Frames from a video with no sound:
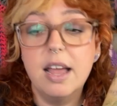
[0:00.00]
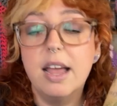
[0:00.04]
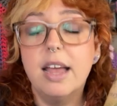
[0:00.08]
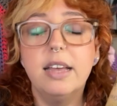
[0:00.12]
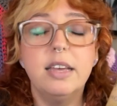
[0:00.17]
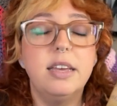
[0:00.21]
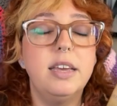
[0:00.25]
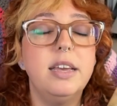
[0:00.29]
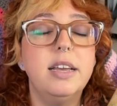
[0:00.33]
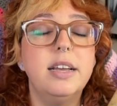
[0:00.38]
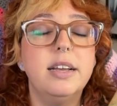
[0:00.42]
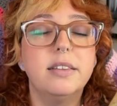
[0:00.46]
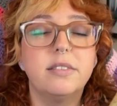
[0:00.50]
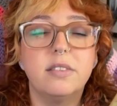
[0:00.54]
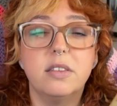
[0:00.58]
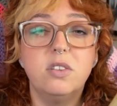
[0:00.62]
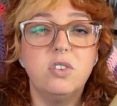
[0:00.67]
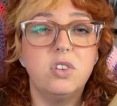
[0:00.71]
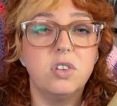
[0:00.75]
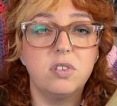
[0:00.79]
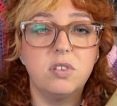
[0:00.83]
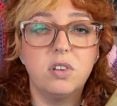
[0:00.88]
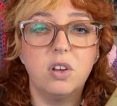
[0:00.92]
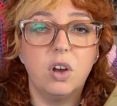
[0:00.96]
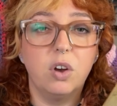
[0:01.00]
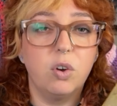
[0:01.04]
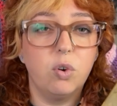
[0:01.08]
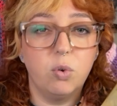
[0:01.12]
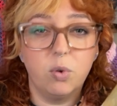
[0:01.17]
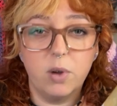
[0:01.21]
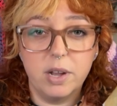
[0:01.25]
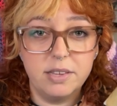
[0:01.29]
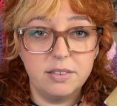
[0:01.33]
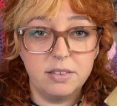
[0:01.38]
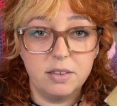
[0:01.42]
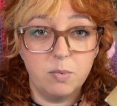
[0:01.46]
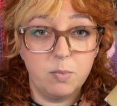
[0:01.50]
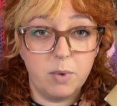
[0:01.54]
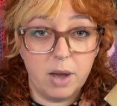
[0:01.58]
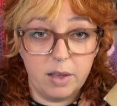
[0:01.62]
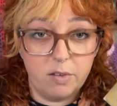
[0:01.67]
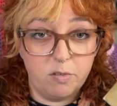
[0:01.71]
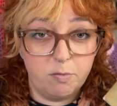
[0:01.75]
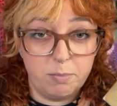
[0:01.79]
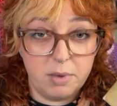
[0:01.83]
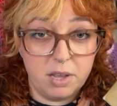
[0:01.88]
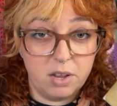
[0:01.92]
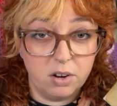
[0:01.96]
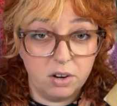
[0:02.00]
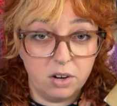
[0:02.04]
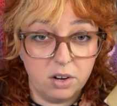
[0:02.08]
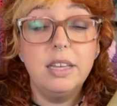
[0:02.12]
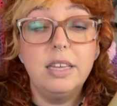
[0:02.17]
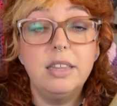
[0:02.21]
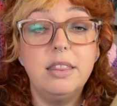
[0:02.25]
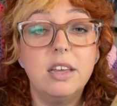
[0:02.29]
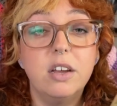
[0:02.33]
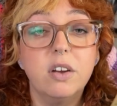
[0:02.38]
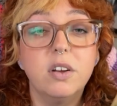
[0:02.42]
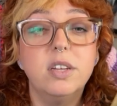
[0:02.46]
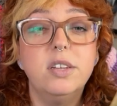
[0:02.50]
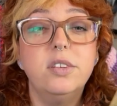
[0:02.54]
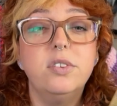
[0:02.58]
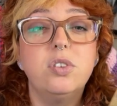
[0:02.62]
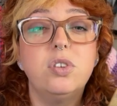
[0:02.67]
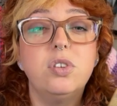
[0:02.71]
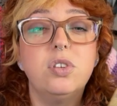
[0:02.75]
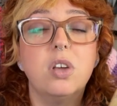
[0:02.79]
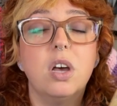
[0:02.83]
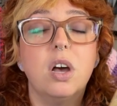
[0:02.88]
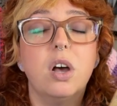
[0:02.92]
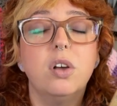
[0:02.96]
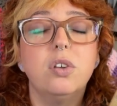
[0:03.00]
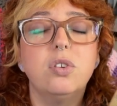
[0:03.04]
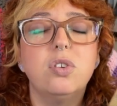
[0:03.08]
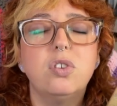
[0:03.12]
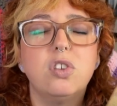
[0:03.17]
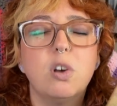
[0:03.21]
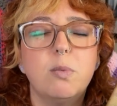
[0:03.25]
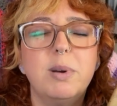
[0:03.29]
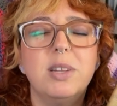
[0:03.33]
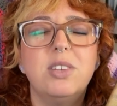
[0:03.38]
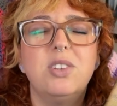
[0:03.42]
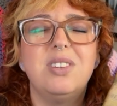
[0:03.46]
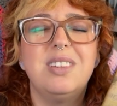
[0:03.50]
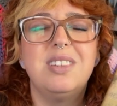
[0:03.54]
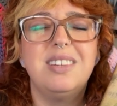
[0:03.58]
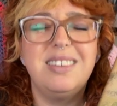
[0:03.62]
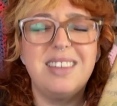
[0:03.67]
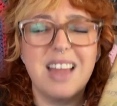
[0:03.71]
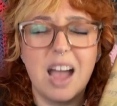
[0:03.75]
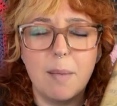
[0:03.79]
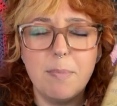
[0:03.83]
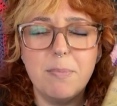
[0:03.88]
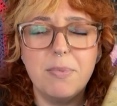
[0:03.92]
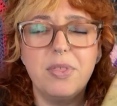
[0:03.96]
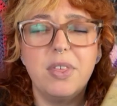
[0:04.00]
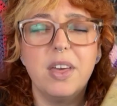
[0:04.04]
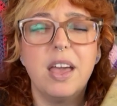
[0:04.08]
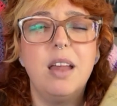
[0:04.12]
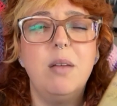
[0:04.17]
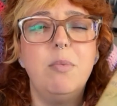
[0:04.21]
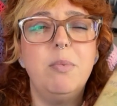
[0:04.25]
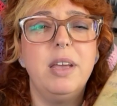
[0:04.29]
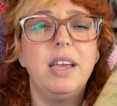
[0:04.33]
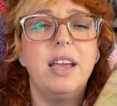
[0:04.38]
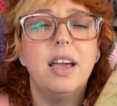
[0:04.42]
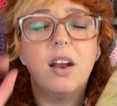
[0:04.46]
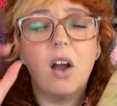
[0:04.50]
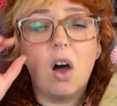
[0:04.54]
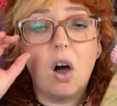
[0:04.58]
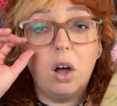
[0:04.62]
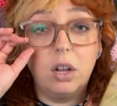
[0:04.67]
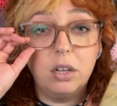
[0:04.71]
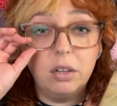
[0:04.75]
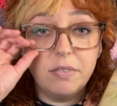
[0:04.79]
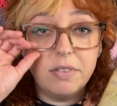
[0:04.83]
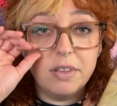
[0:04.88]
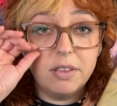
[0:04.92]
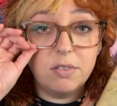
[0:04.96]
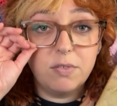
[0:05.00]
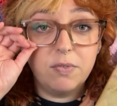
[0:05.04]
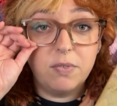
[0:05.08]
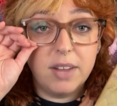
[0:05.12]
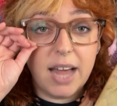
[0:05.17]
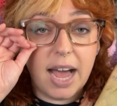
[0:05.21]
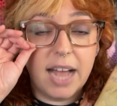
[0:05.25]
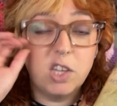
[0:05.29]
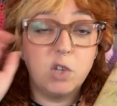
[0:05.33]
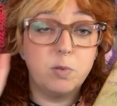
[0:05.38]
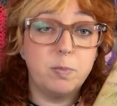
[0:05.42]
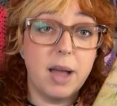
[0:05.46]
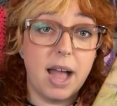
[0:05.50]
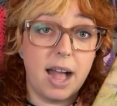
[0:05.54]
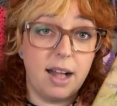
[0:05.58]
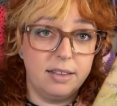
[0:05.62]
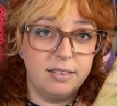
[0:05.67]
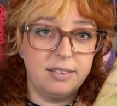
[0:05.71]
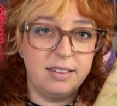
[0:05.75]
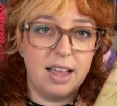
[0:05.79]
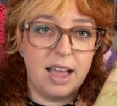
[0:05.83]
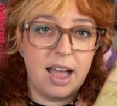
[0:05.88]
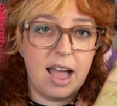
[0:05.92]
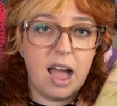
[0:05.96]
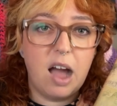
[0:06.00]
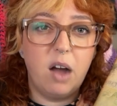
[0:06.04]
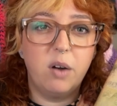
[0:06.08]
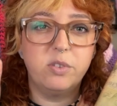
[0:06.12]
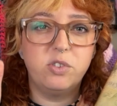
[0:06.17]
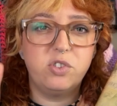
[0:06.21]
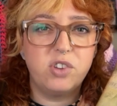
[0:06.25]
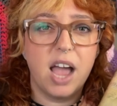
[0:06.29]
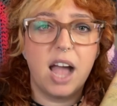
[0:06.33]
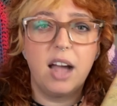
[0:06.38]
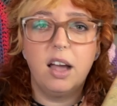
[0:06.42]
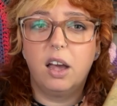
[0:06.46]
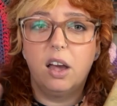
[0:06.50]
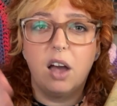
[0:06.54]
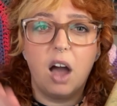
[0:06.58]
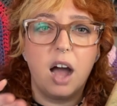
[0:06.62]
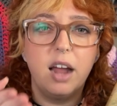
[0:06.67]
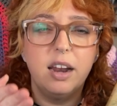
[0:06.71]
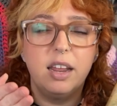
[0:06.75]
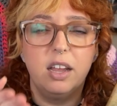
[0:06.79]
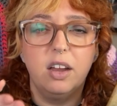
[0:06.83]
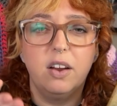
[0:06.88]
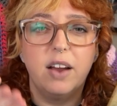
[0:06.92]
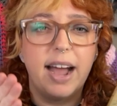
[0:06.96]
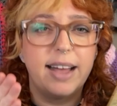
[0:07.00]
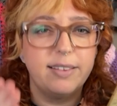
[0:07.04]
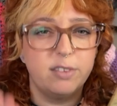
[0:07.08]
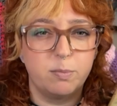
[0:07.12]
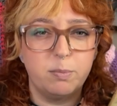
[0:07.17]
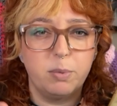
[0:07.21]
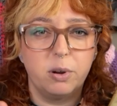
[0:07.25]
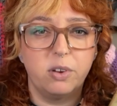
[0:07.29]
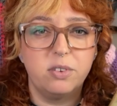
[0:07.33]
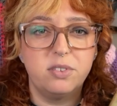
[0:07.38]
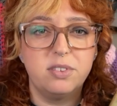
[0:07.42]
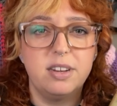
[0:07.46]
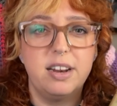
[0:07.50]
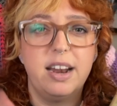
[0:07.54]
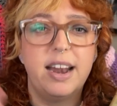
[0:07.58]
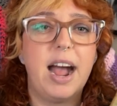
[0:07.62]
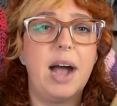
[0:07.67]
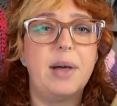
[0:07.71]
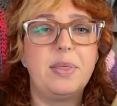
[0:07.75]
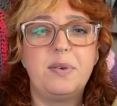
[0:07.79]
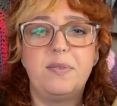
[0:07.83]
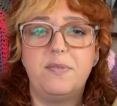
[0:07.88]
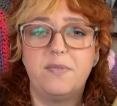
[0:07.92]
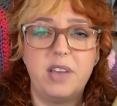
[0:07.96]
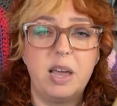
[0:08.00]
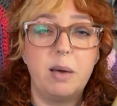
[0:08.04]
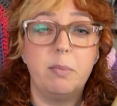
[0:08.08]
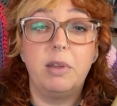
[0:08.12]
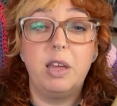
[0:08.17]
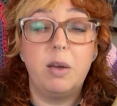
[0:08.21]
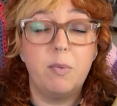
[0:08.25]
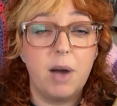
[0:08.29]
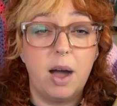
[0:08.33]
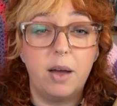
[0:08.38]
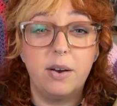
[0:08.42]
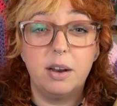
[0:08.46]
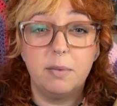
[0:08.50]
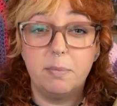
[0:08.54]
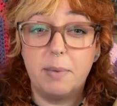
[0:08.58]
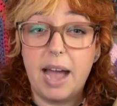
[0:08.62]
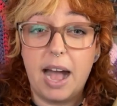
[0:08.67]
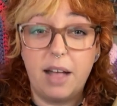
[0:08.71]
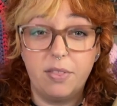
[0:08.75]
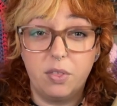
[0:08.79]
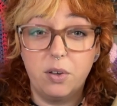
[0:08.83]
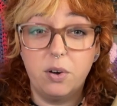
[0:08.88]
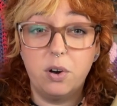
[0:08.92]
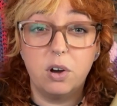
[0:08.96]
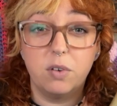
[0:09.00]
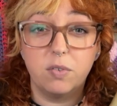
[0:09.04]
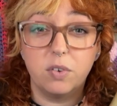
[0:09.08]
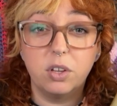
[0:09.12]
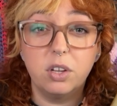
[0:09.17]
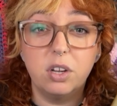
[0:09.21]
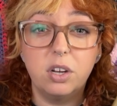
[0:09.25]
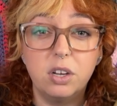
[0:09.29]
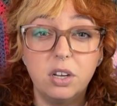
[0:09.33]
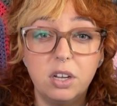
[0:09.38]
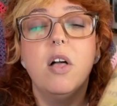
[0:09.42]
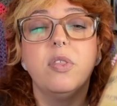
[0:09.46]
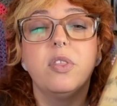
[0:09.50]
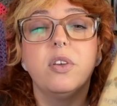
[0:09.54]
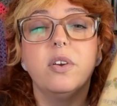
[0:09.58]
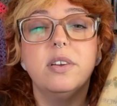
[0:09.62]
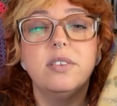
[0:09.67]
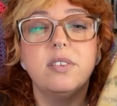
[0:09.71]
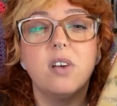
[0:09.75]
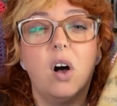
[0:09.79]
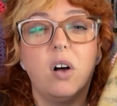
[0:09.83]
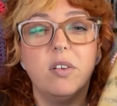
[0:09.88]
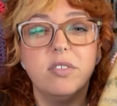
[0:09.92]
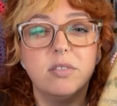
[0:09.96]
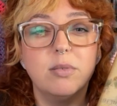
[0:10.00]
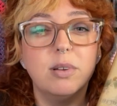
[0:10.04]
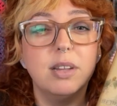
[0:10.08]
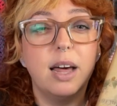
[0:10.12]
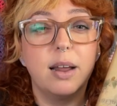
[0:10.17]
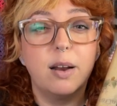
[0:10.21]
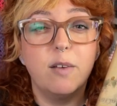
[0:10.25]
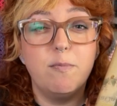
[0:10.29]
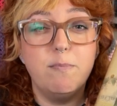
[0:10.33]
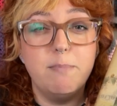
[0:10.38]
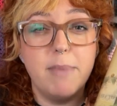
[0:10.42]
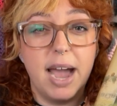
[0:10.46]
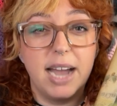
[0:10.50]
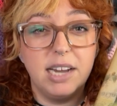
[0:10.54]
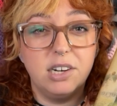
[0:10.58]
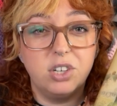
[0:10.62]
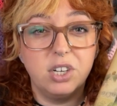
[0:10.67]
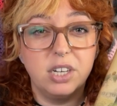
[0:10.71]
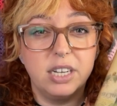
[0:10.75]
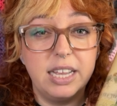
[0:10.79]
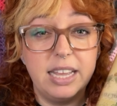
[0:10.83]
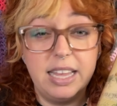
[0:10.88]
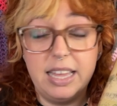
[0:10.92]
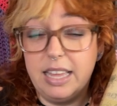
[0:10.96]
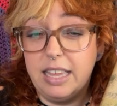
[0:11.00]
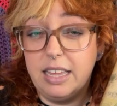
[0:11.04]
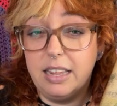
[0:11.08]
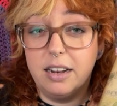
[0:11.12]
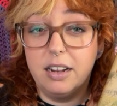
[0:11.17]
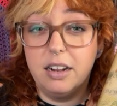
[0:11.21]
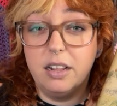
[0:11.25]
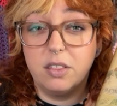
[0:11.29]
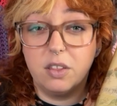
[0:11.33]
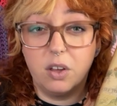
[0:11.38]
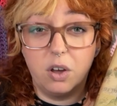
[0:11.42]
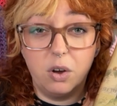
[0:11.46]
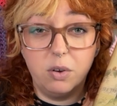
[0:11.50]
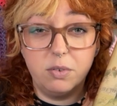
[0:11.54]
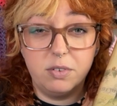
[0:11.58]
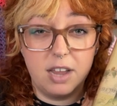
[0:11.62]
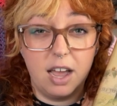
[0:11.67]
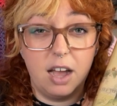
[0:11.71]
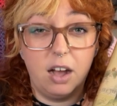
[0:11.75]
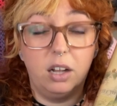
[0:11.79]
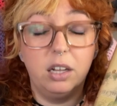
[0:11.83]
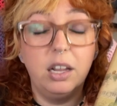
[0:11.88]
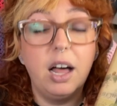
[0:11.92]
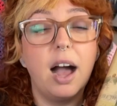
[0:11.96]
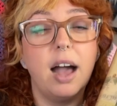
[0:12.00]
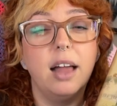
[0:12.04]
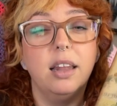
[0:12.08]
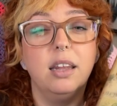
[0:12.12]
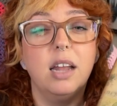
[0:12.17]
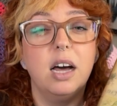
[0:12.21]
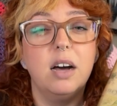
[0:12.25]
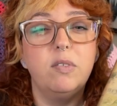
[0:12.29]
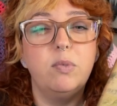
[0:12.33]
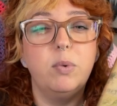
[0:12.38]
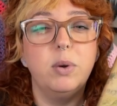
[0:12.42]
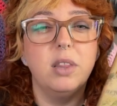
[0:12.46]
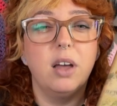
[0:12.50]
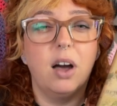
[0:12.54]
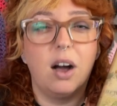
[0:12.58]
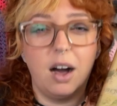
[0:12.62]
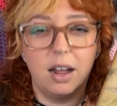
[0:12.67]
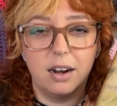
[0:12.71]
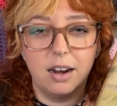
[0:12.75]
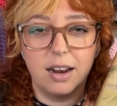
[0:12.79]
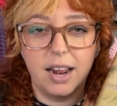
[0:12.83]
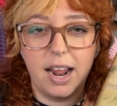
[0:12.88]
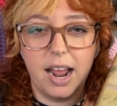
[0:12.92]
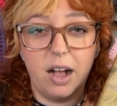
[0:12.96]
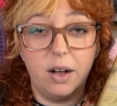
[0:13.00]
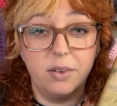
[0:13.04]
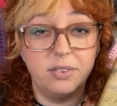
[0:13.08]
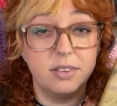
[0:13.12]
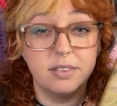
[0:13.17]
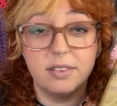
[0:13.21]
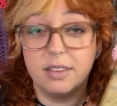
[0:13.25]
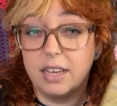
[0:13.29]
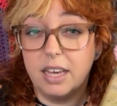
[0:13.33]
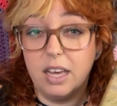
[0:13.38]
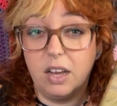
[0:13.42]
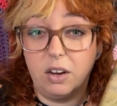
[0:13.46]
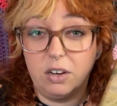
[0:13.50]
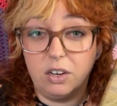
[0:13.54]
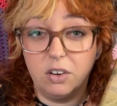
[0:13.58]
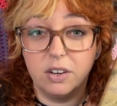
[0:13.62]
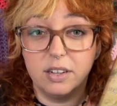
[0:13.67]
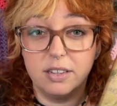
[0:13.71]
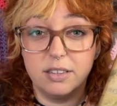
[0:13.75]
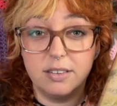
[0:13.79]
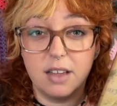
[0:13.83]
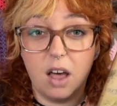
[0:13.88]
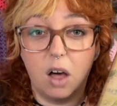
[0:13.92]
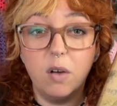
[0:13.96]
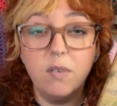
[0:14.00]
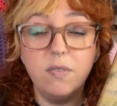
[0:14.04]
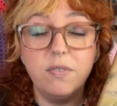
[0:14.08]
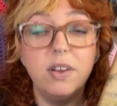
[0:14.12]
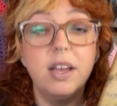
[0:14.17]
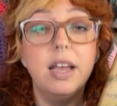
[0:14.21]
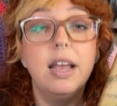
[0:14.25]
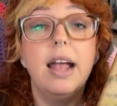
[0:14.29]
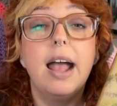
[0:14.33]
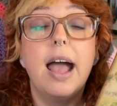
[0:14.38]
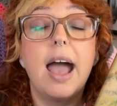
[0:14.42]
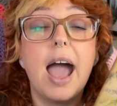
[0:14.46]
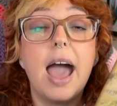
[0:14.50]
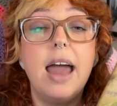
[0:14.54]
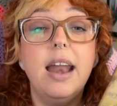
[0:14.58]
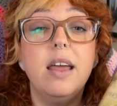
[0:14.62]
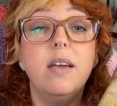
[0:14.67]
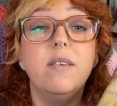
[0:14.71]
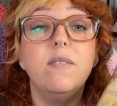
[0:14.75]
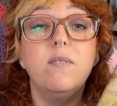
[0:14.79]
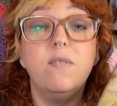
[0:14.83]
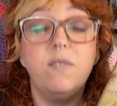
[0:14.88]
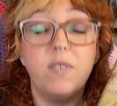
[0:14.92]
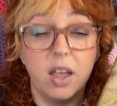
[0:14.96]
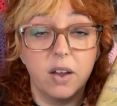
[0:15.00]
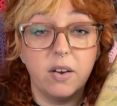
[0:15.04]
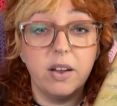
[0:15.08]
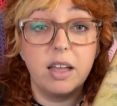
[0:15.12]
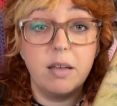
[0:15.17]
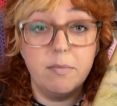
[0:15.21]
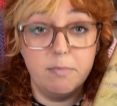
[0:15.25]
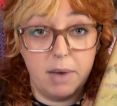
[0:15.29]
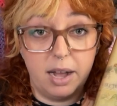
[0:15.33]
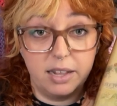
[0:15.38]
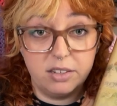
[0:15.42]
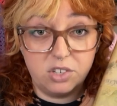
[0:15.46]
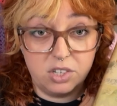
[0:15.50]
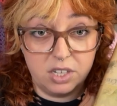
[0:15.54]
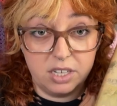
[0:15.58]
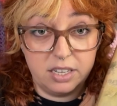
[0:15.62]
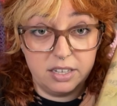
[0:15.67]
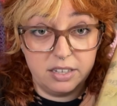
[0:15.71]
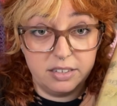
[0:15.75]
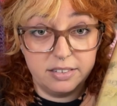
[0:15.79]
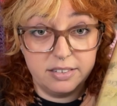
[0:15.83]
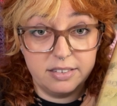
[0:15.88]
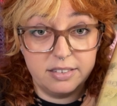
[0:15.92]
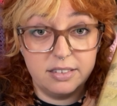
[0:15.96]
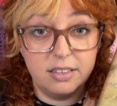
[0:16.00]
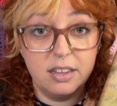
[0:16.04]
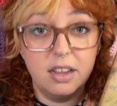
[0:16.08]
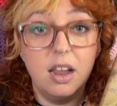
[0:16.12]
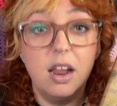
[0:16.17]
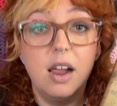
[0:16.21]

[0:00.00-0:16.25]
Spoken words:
He isn't just a crazy wife beater. There is so much depth, and we get all of these flashbacks to how Jack got here as a person and how the family wound up at the Overlook. There is also a lot of magic in the hotel. I love when the haunted house is a character itself, and it very much is.